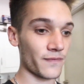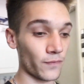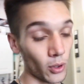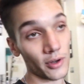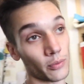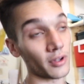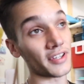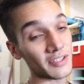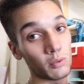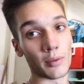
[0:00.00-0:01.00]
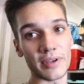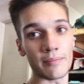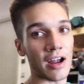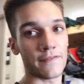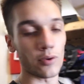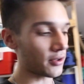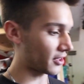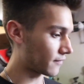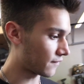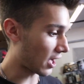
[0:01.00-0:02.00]
fourth, well, this will be my fourth
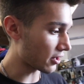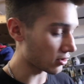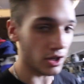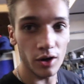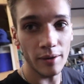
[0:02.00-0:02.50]
and final coat.